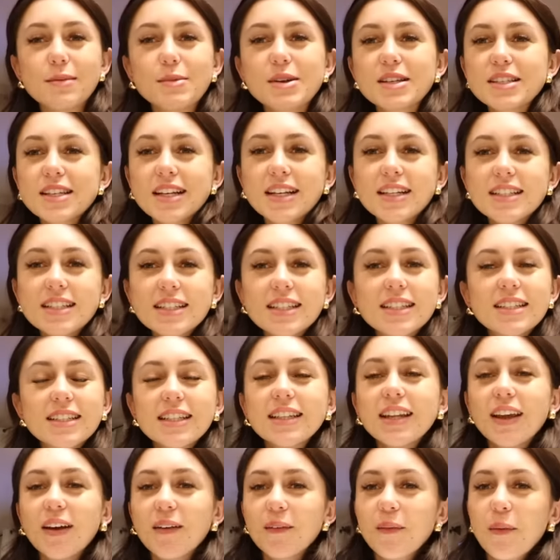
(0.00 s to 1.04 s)
I'm excited to
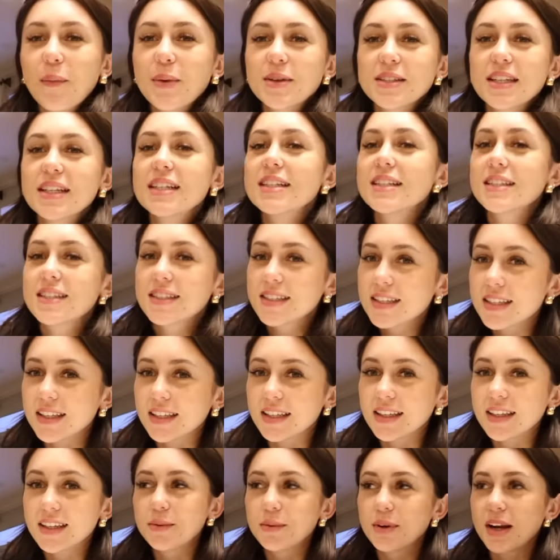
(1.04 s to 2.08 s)
continue. I'm excited to
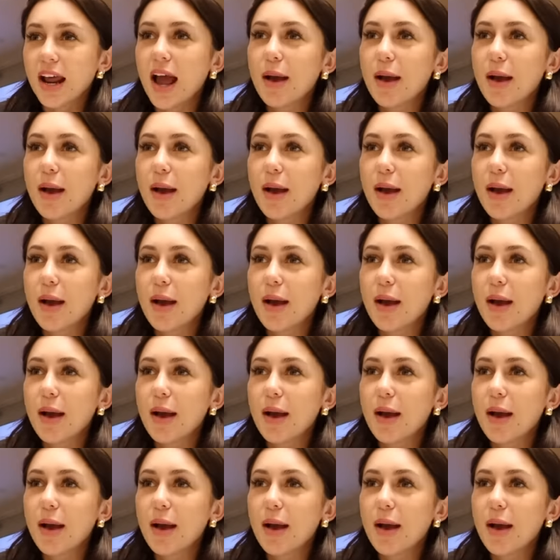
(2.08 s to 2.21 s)
see what